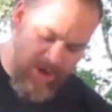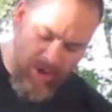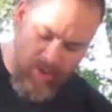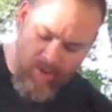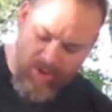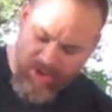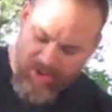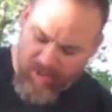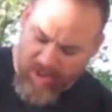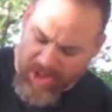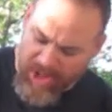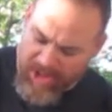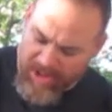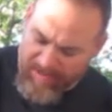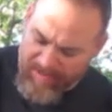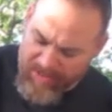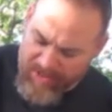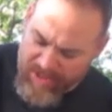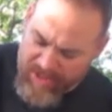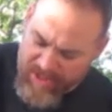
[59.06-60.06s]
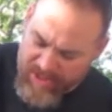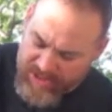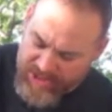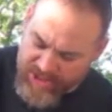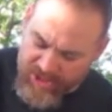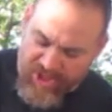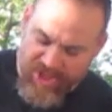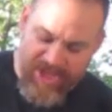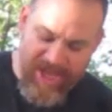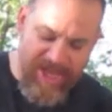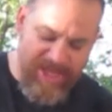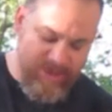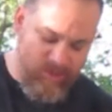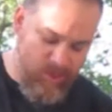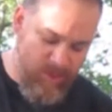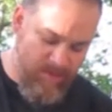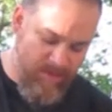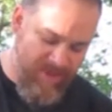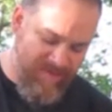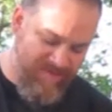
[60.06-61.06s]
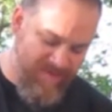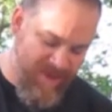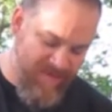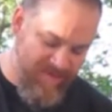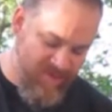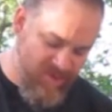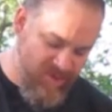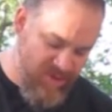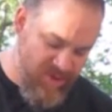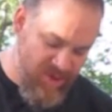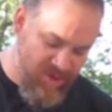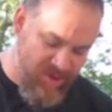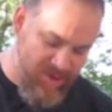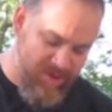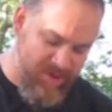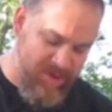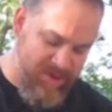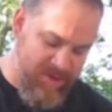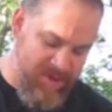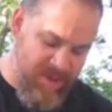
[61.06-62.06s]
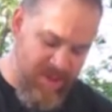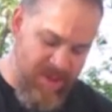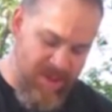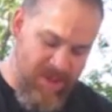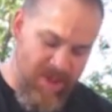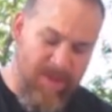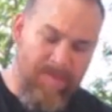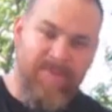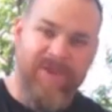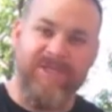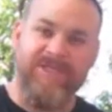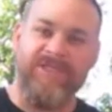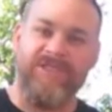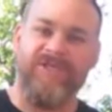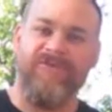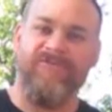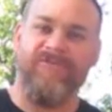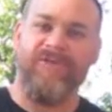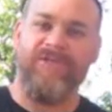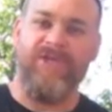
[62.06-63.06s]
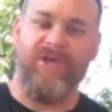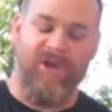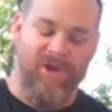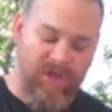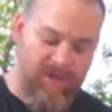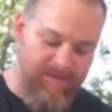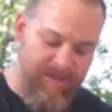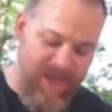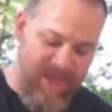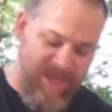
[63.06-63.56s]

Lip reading: I want to show you guys one of my favorite new little pieces of material in my